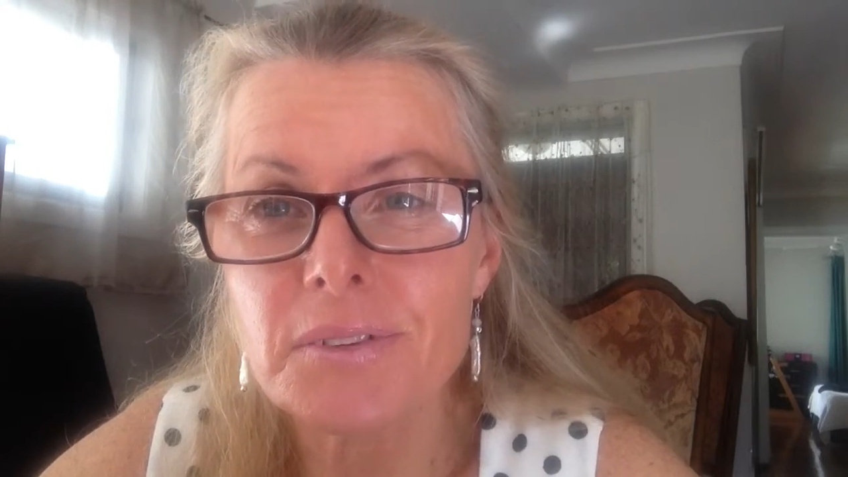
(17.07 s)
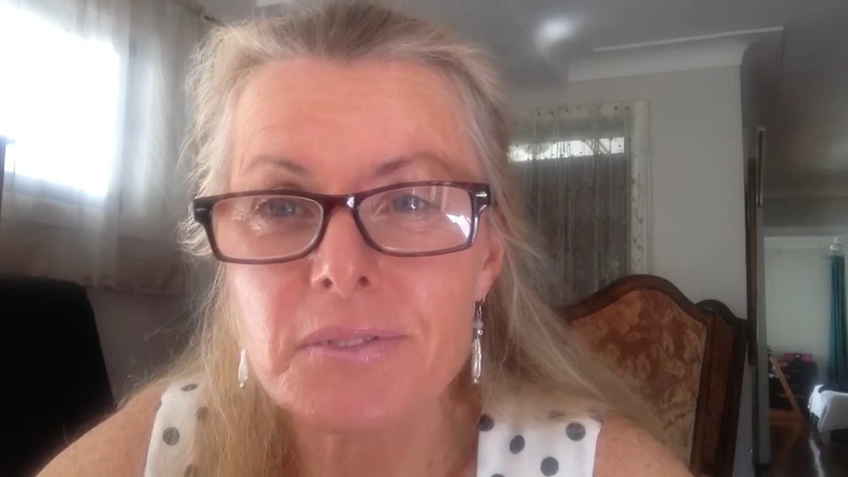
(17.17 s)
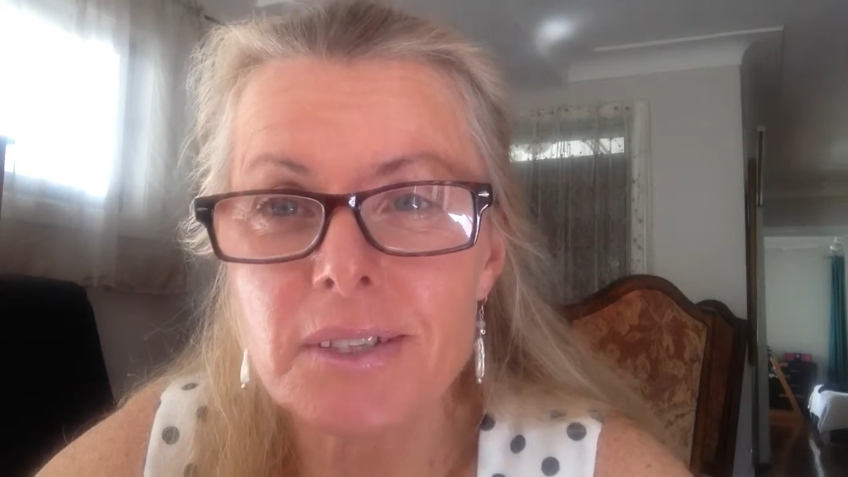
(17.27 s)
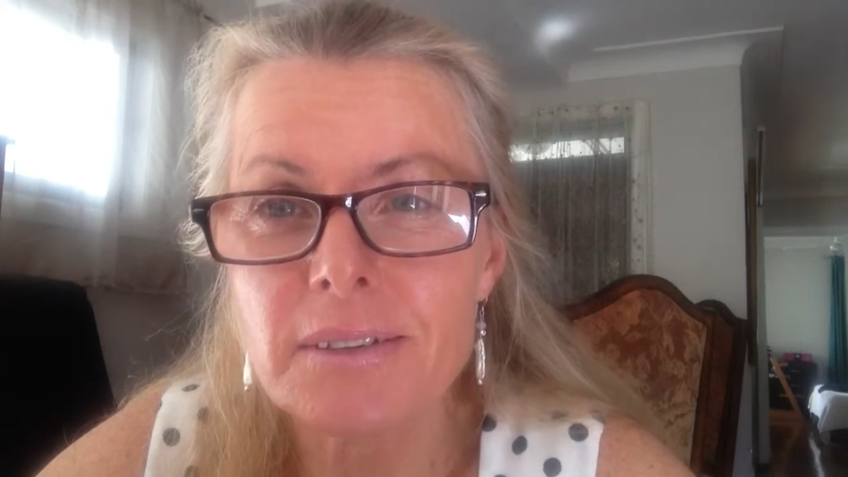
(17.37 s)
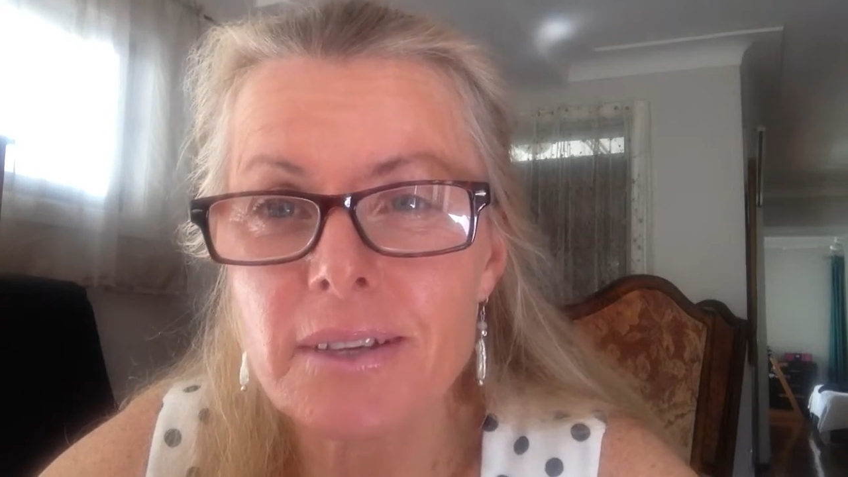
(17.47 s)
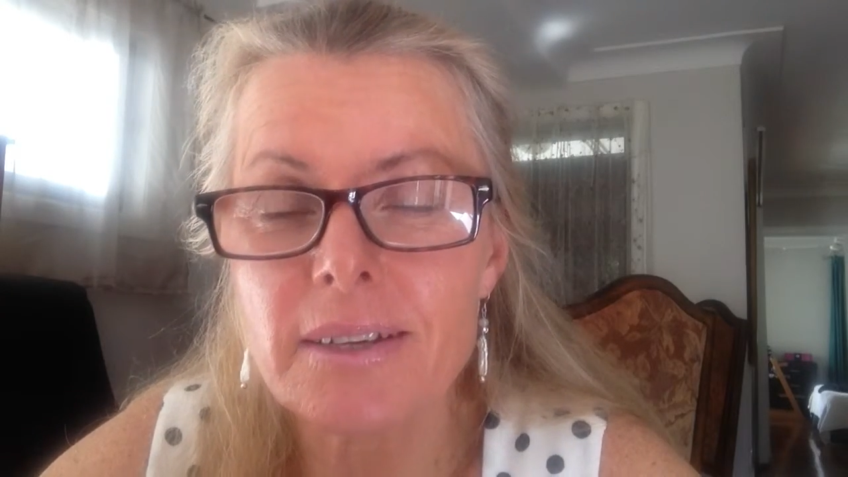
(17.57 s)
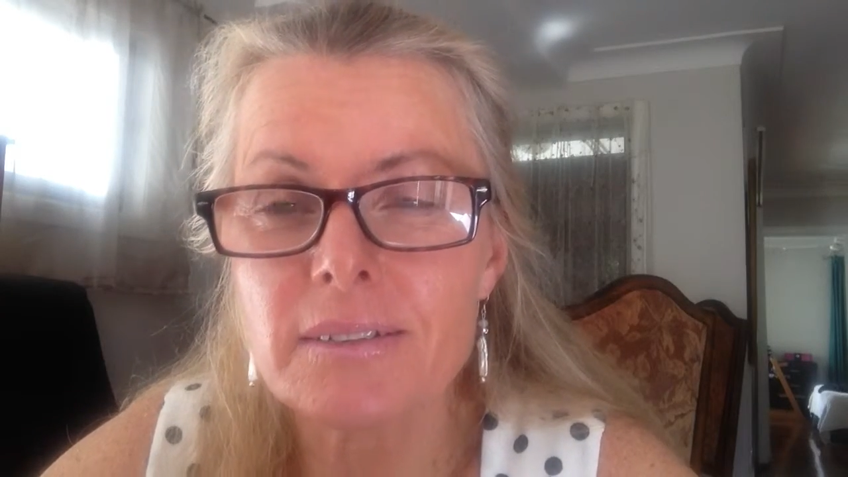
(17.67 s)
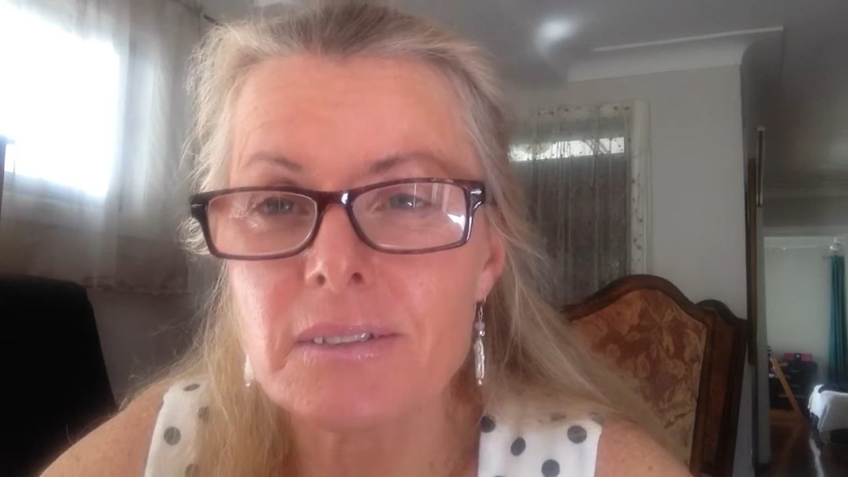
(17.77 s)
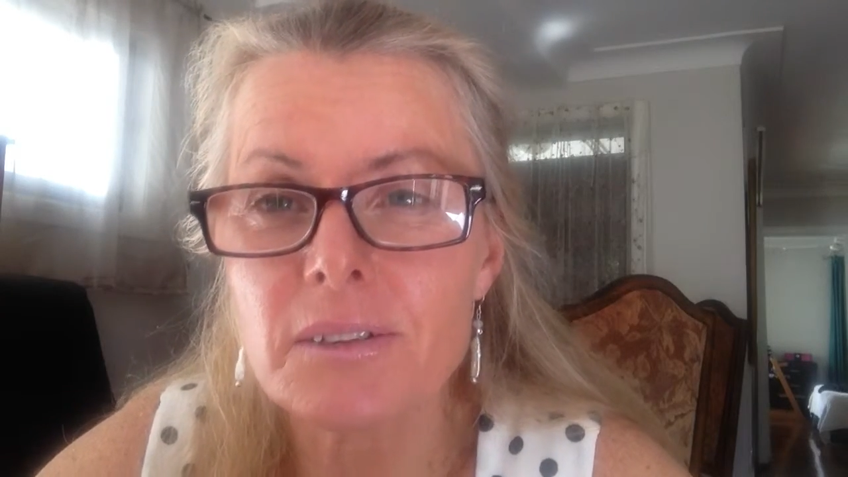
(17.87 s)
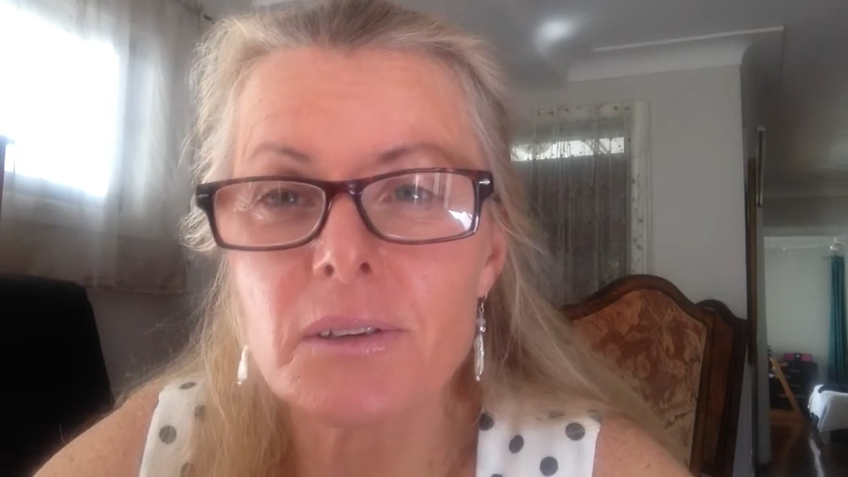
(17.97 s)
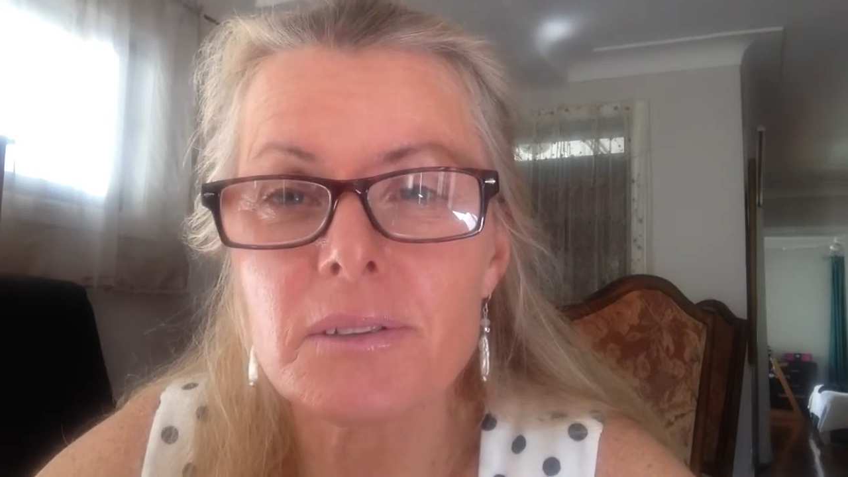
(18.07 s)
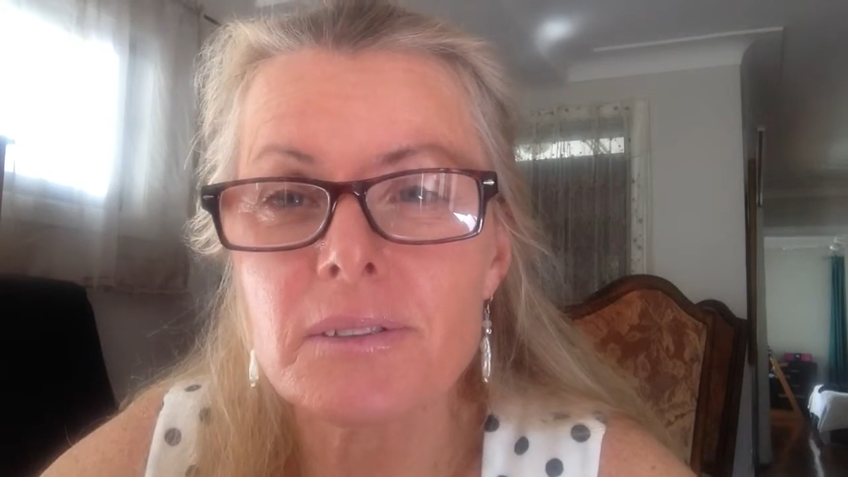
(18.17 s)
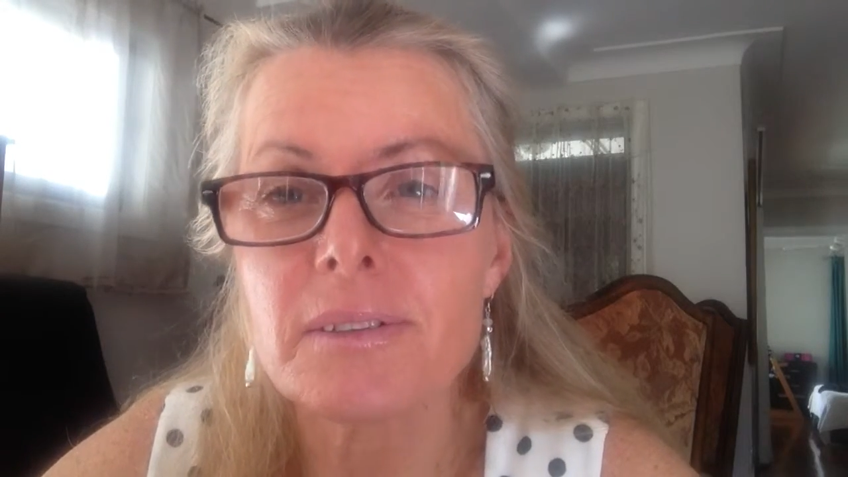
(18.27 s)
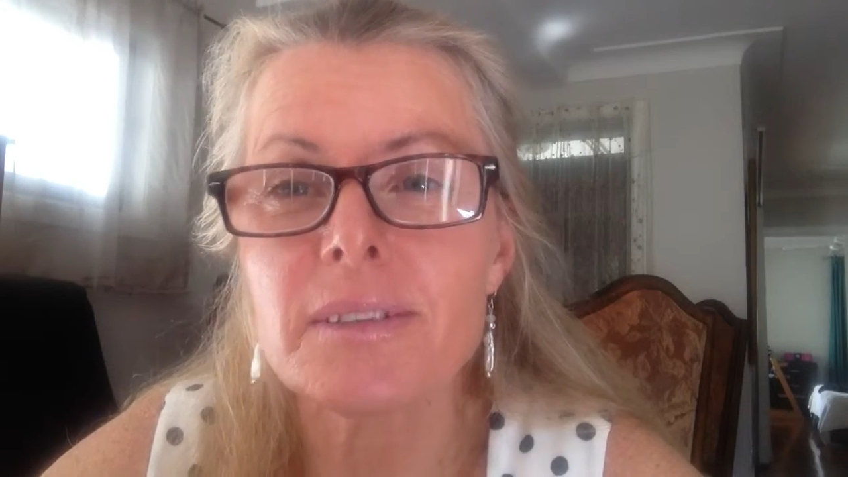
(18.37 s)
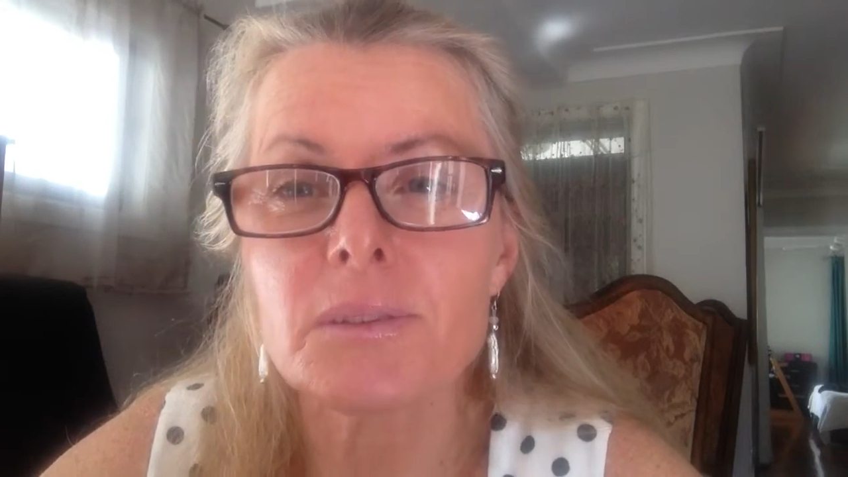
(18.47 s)

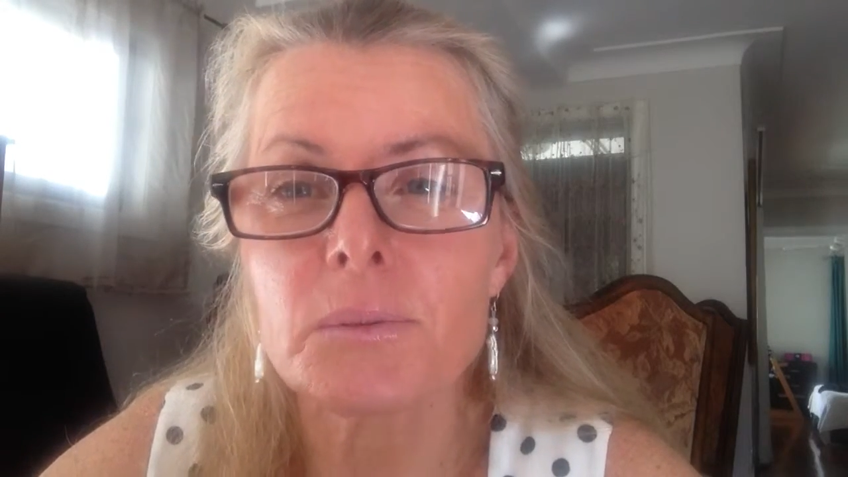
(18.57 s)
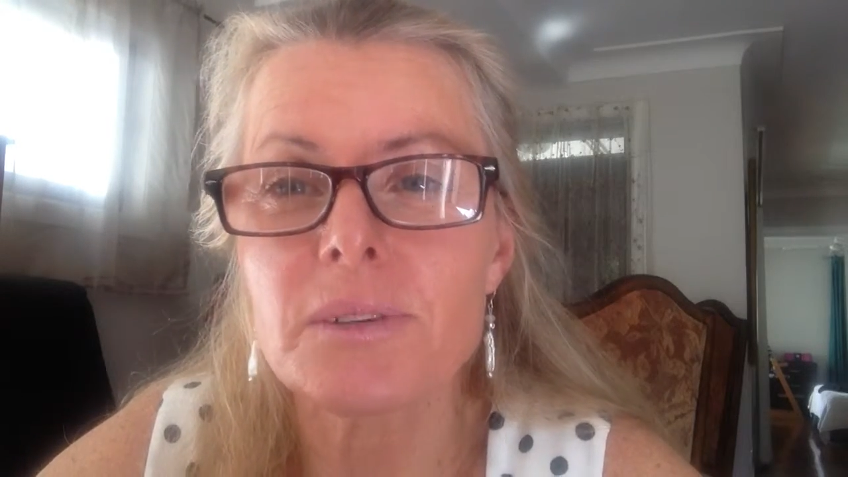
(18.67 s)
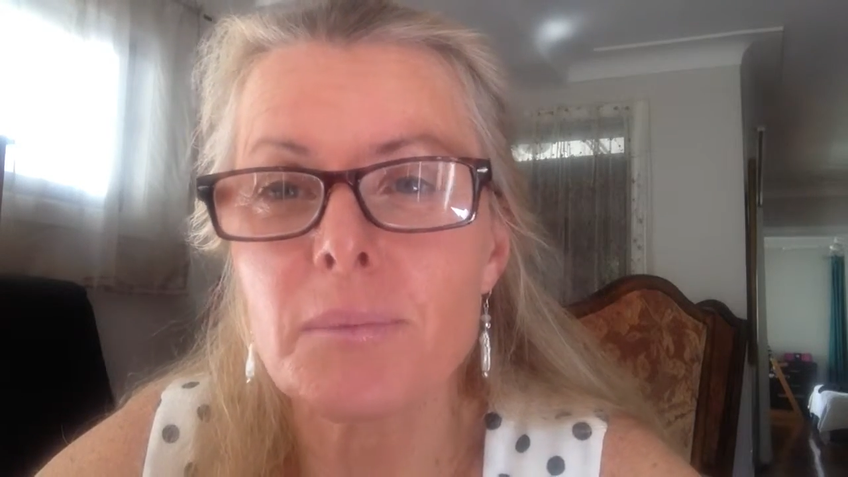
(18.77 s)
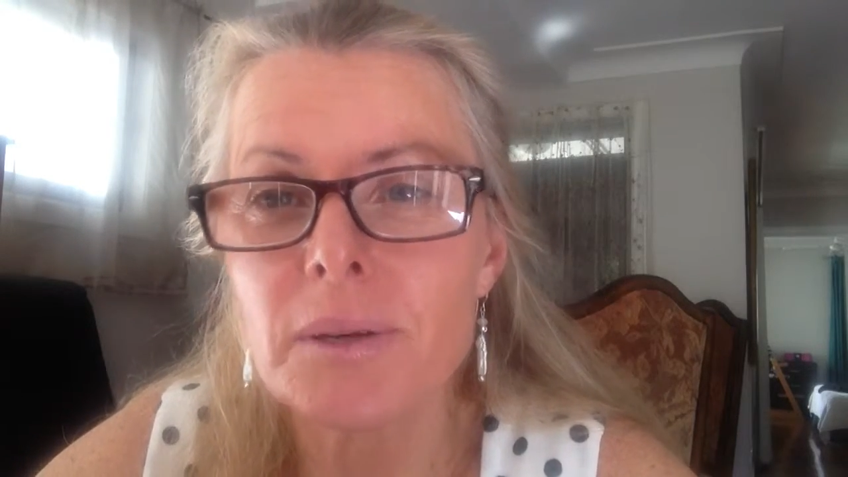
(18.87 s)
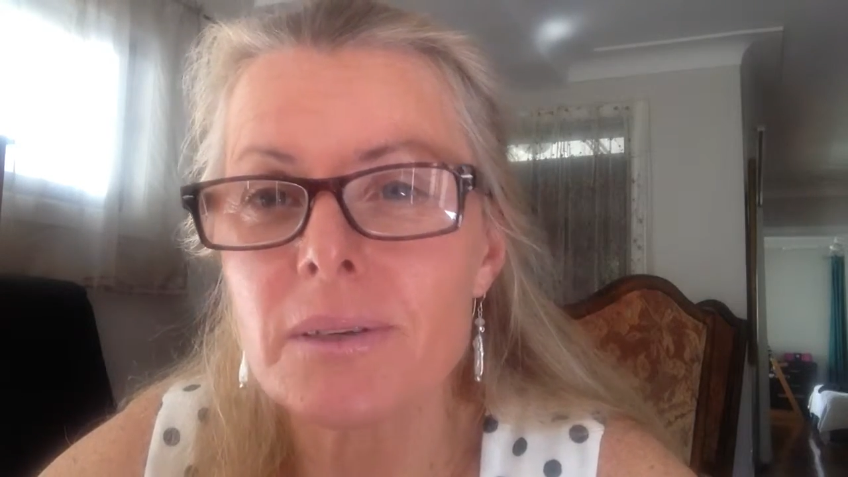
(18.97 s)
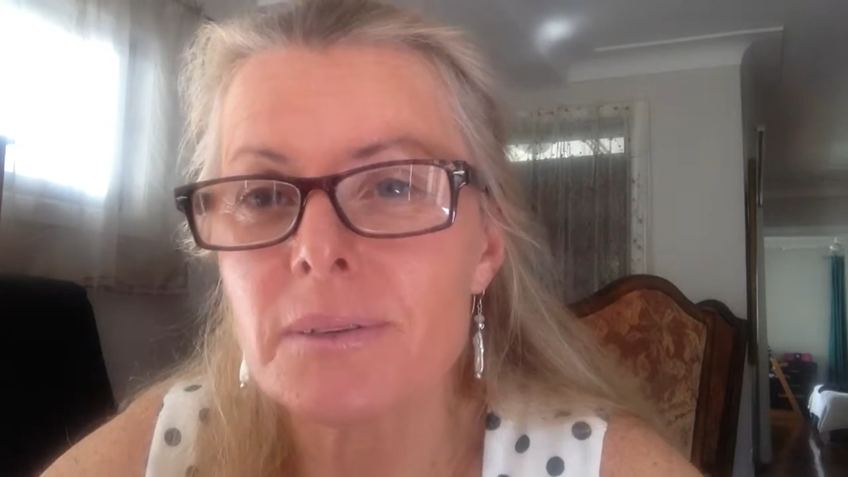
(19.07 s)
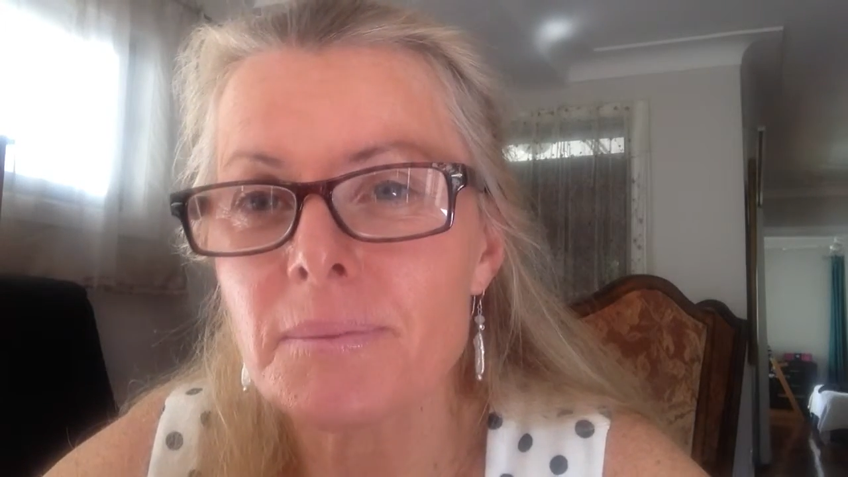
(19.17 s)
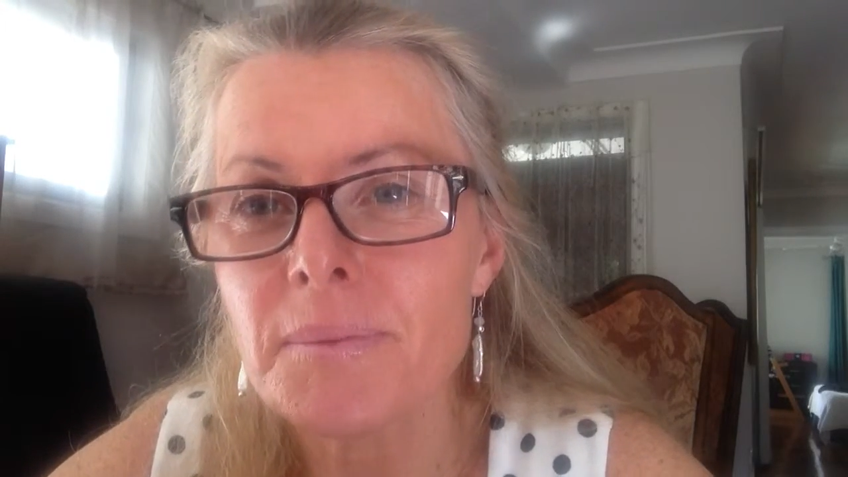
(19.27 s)
$15,000 and this will double it.